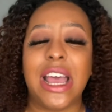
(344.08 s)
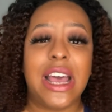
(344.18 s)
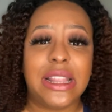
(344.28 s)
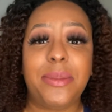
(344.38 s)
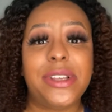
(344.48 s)

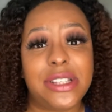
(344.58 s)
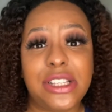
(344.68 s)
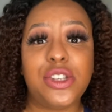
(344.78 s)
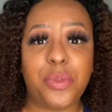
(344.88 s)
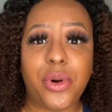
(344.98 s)
they basically
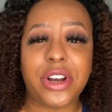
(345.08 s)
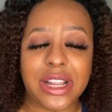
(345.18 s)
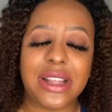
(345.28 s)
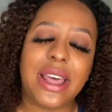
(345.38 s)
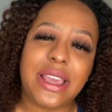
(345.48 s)
supported
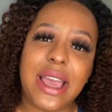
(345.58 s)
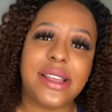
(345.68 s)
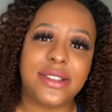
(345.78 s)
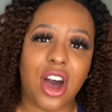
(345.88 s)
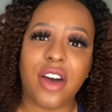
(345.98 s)
it. Like, yes,
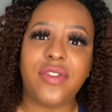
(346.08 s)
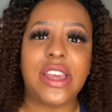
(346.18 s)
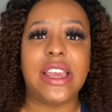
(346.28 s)
coffee